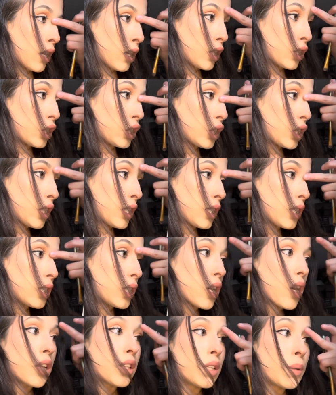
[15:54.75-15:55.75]
she's
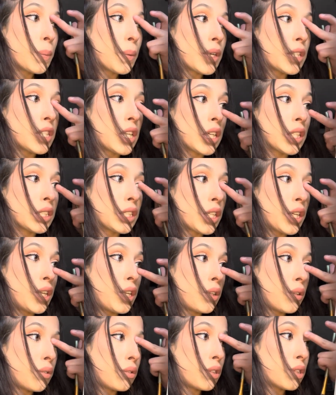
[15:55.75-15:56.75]
on the projector, you
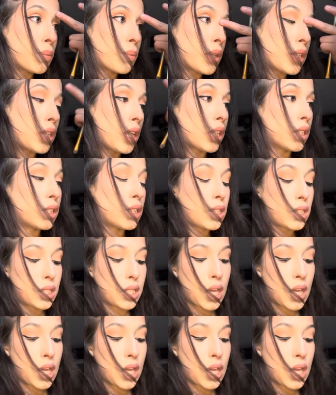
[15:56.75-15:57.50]
know those projectors